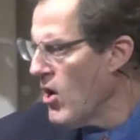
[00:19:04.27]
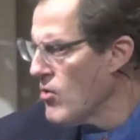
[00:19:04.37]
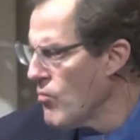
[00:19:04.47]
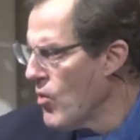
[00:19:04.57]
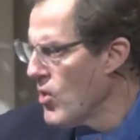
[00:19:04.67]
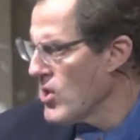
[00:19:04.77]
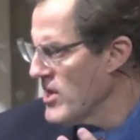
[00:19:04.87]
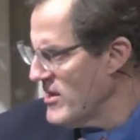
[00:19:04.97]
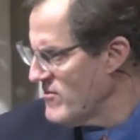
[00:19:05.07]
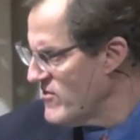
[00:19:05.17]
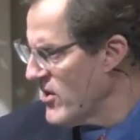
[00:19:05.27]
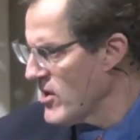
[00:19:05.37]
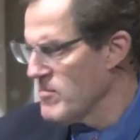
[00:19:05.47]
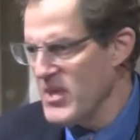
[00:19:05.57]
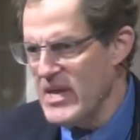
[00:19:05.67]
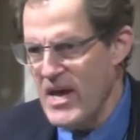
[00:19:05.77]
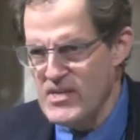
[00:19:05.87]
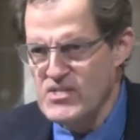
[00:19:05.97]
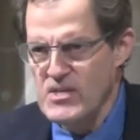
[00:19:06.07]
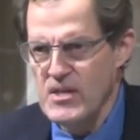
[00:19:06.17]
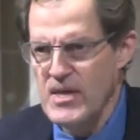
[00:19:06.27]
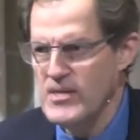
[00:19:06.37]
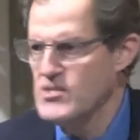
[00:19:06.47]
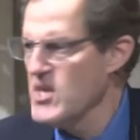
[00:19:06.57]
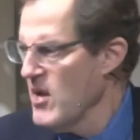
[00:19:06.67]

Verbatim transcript: war invariably escalates